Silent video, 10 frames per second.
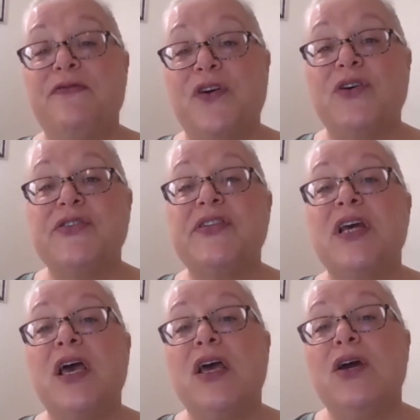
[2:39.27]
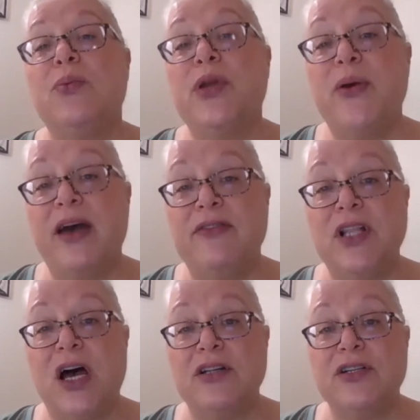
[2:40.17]
First, when you have a
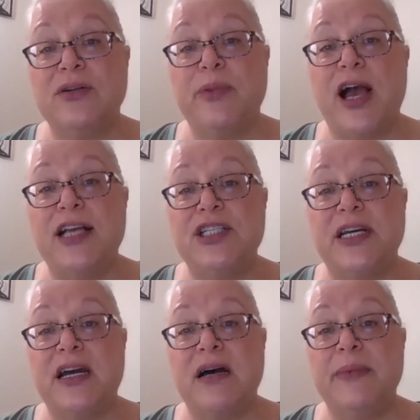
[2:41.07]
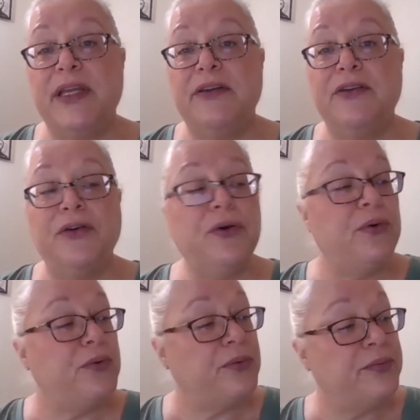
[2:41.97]
long-term project coming
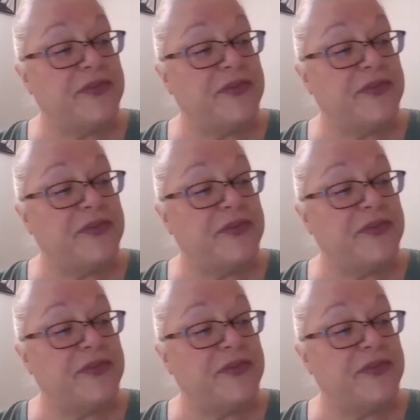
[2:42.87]
due,